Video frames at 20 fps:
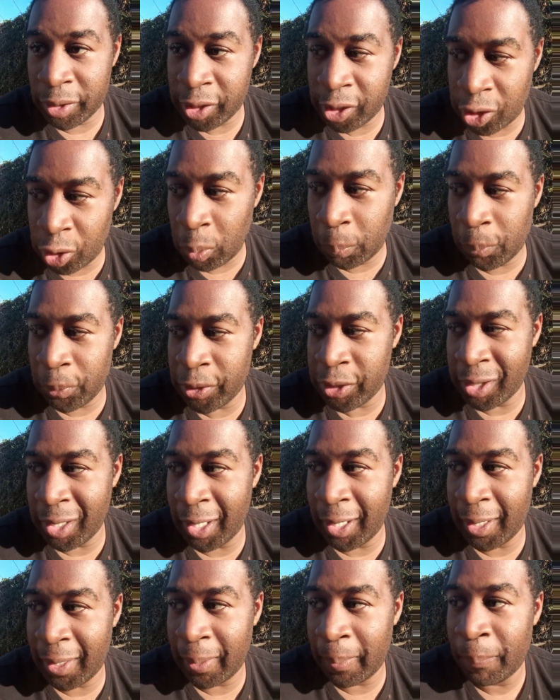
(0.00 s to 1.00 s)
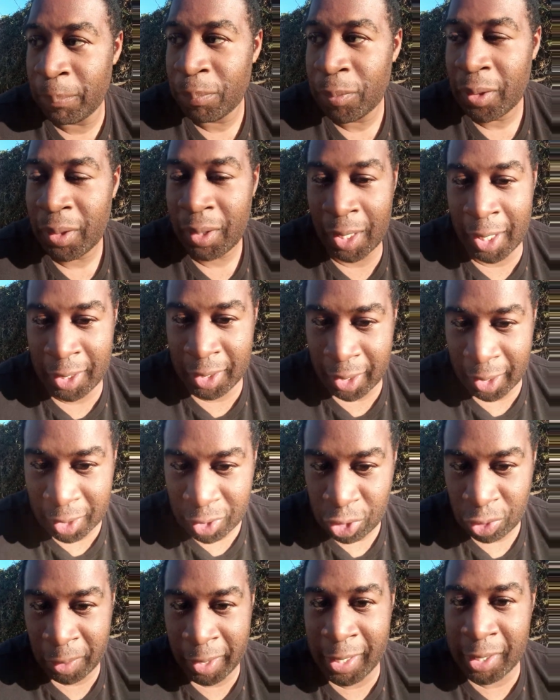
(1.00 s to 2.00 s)
a Super Saiyan and
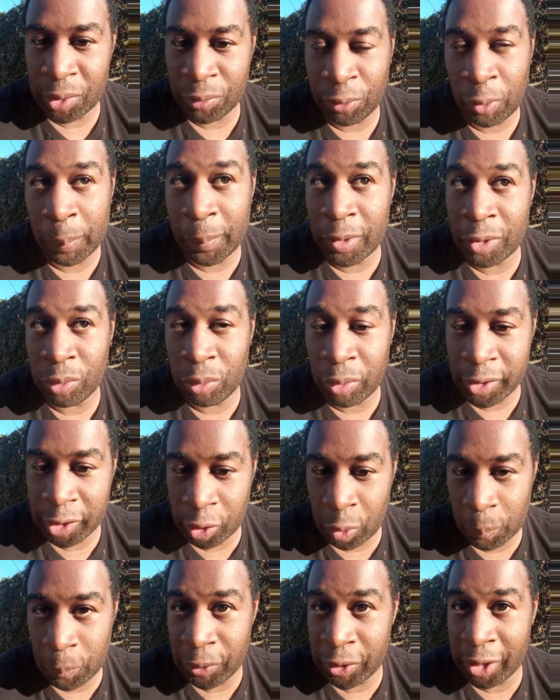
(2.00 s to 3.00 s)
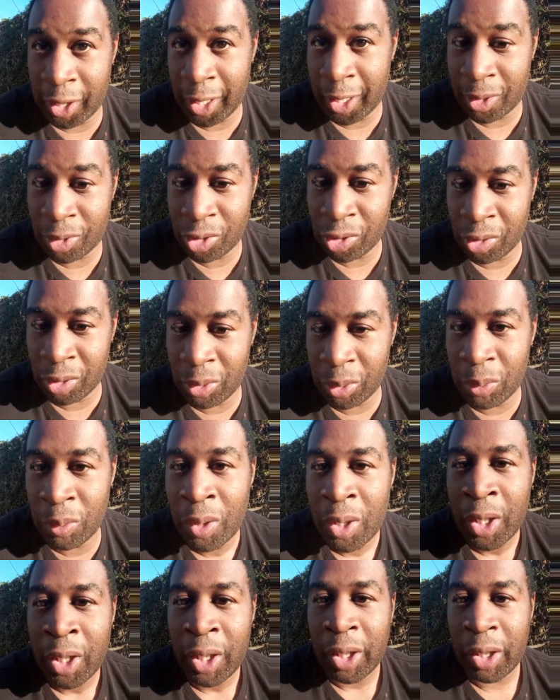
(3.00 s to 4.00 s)
then transformed into a Super Saiyan
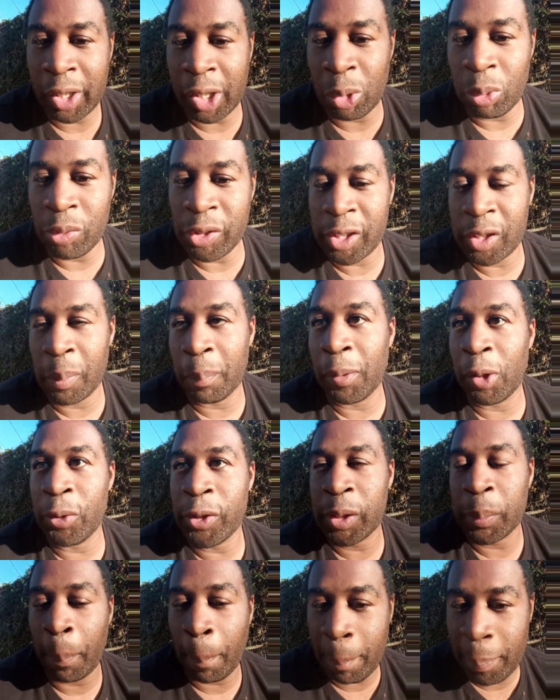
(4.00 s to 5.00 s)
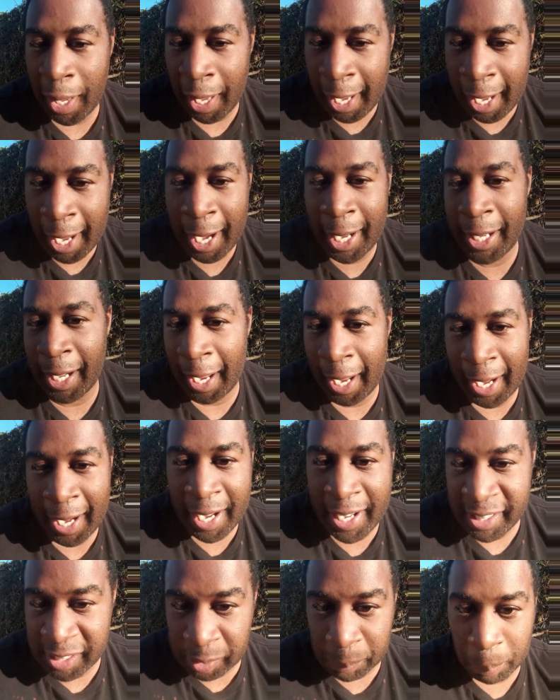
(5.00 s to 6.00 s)
2, it was the most
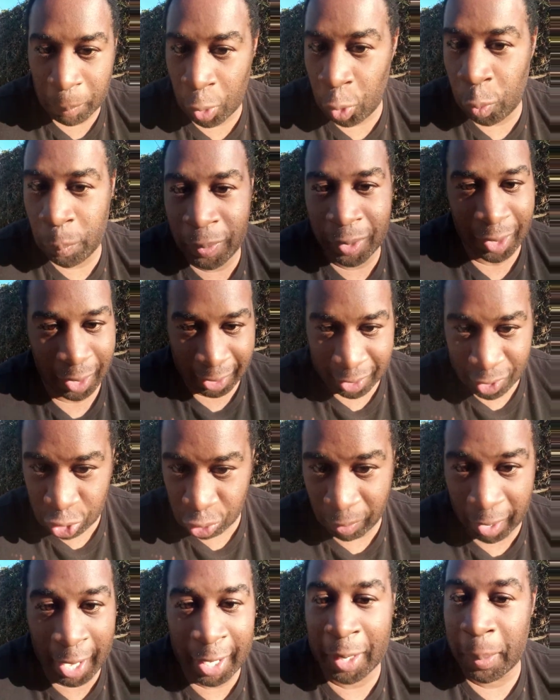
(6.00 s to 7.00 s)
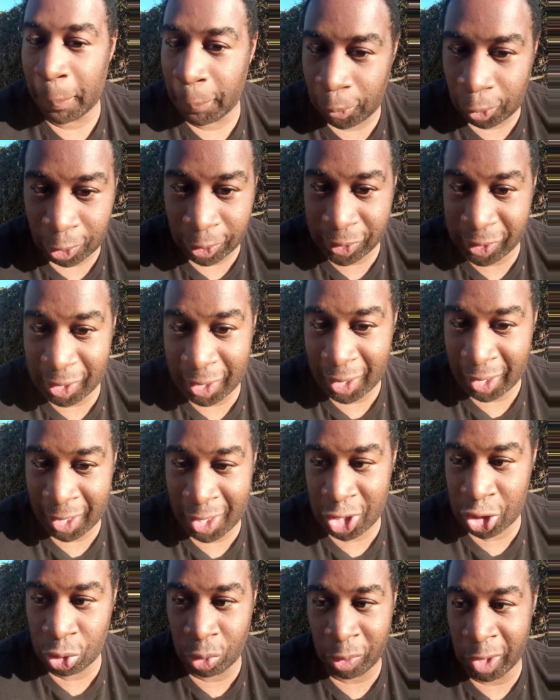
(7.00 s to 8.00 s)
badass moment in Dragon Ball Z
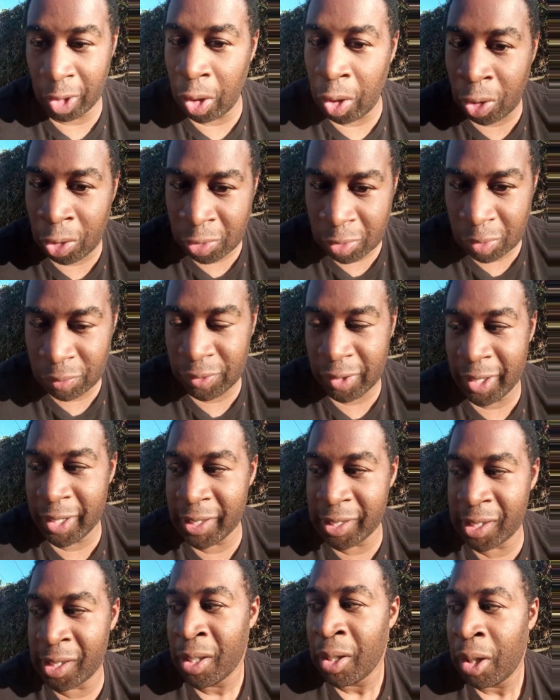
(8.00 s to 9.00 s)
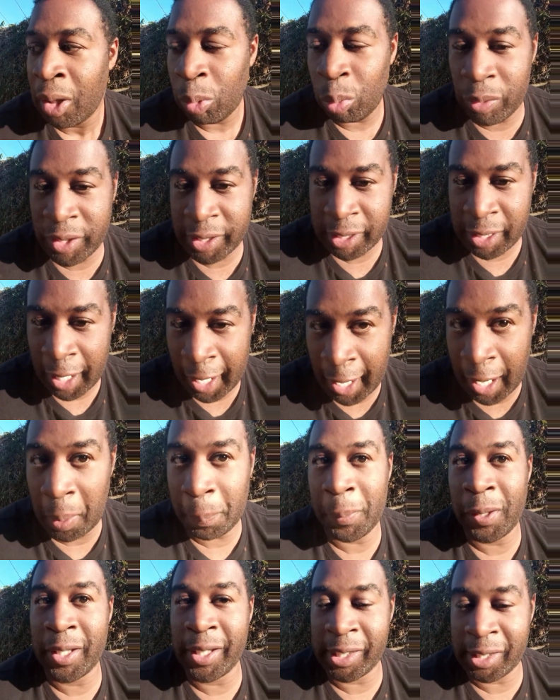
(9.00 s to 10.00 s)
history. All of us was
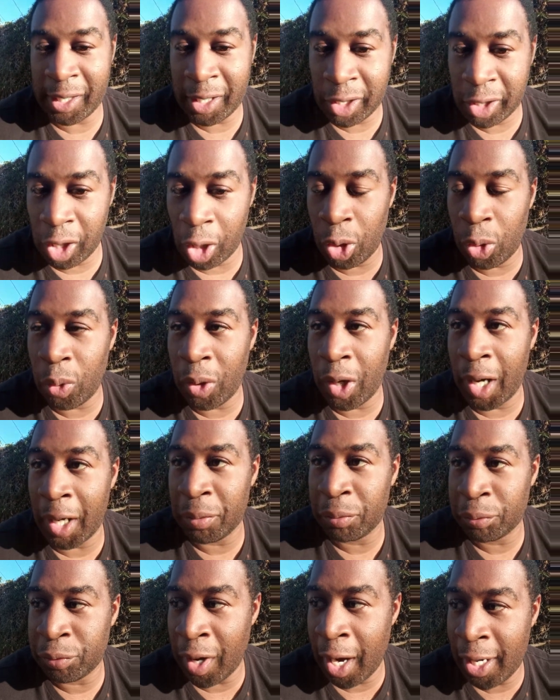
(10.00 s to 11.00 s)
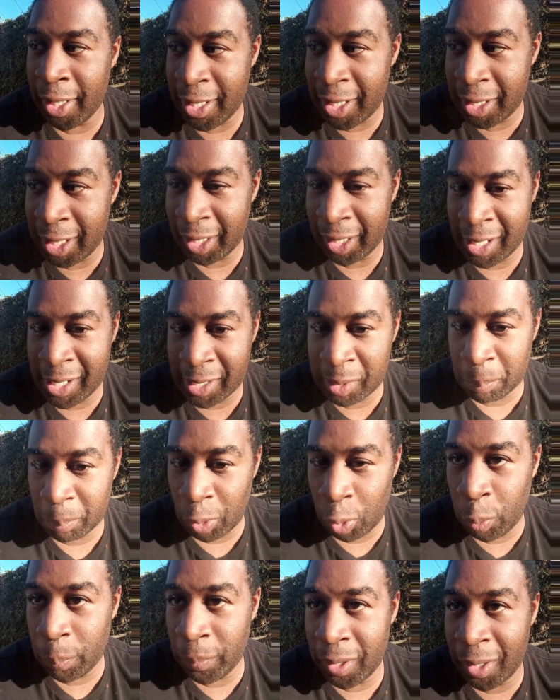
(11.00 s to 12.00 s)
happy to see Gohan finally get his
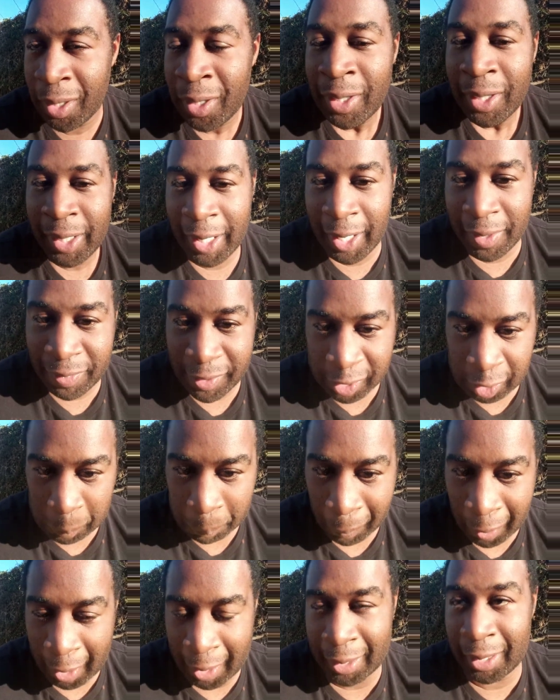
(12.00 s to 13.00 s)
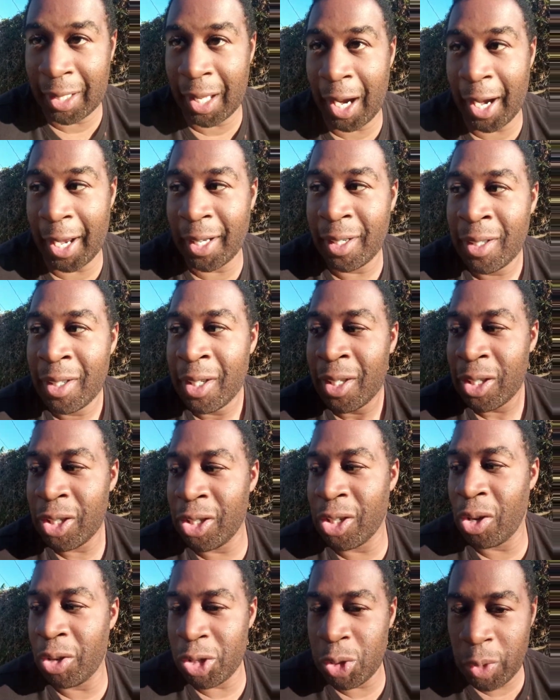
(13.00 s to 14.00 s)
moment in the spotlight.
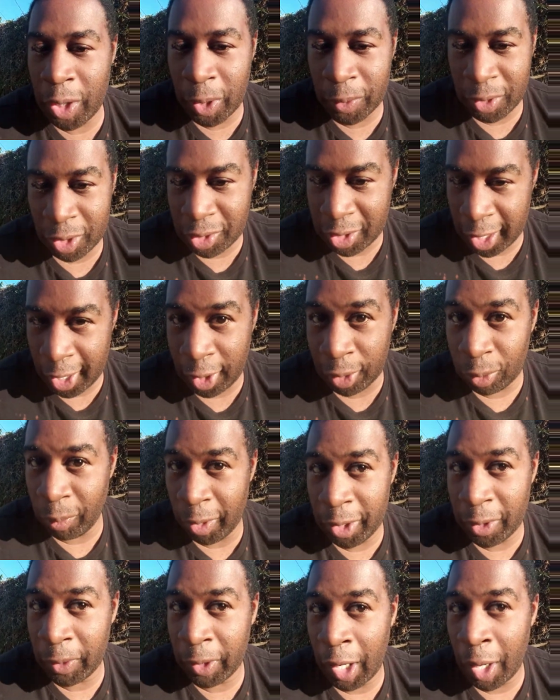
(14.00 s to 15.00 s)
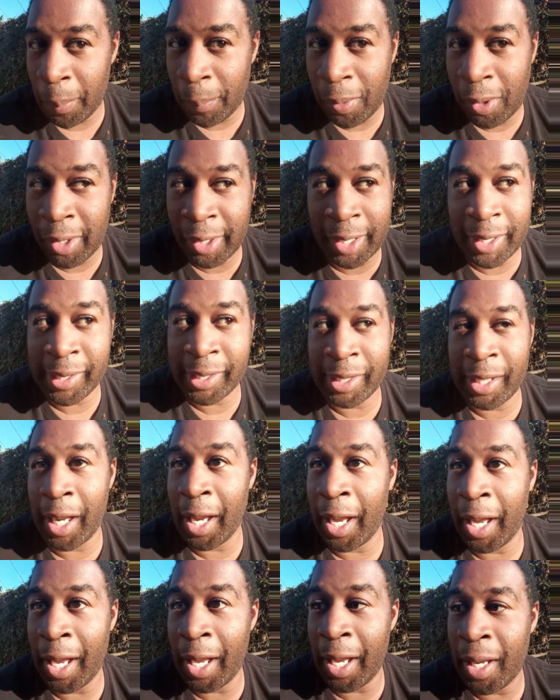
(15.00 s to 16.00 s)
You know, you hear the narrator come on and
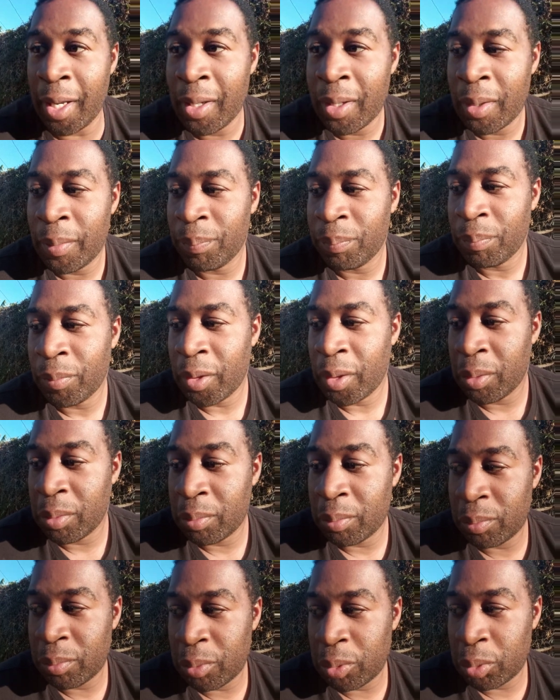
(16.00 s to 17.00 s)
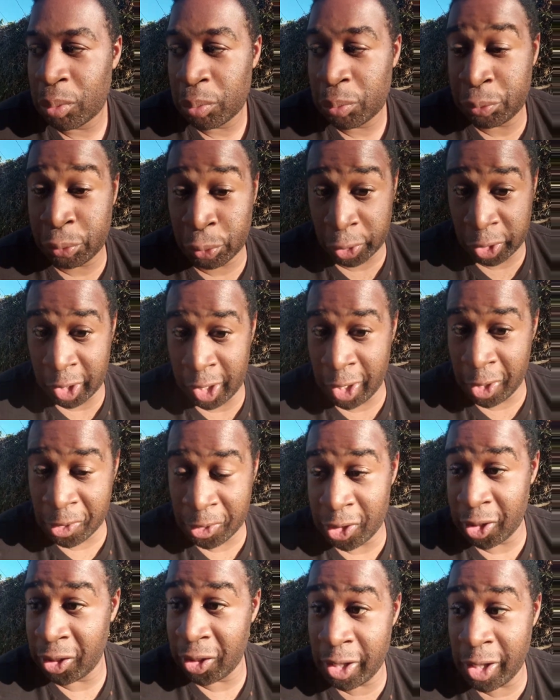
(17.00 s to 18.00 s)
say, for
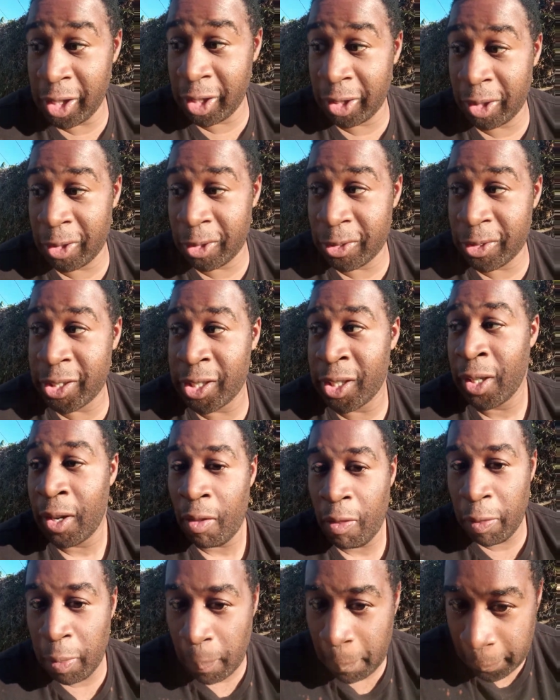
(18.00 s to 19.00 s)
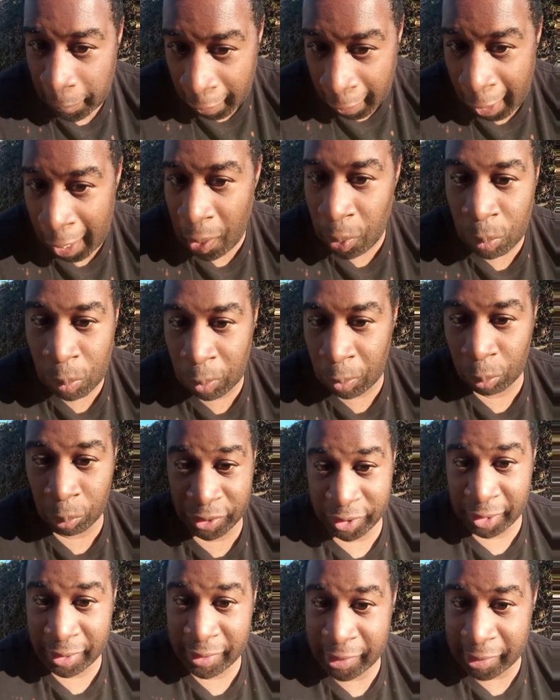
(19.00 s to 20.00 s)
years and years, the power
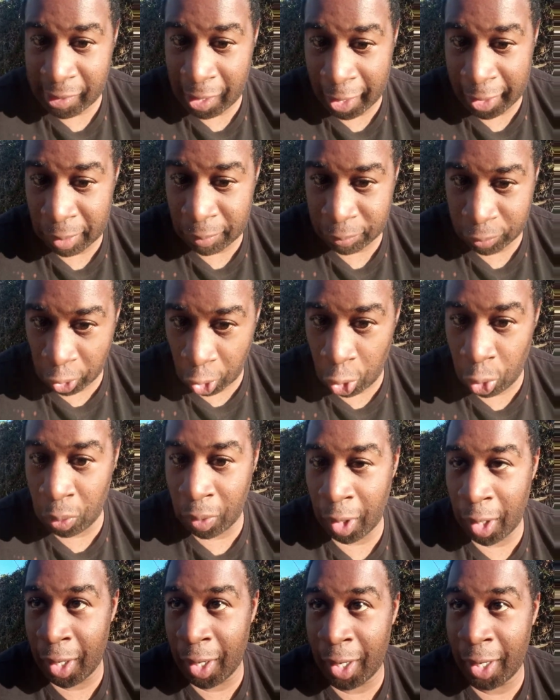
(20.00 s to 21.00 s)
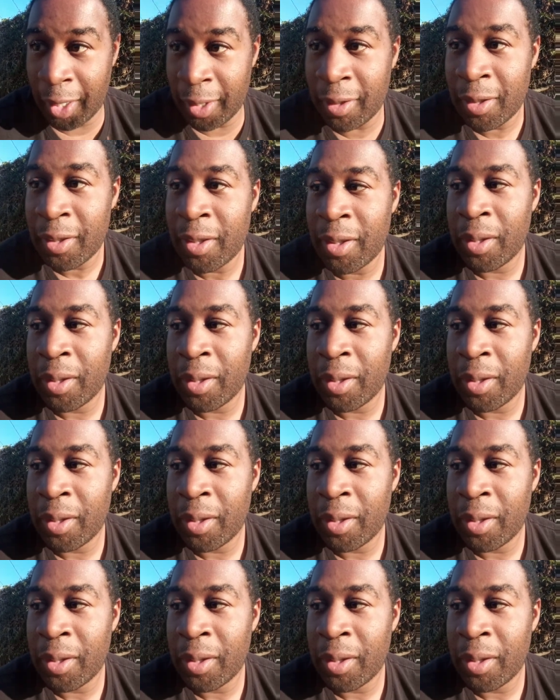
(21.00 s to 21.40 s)
was inside of Gohan.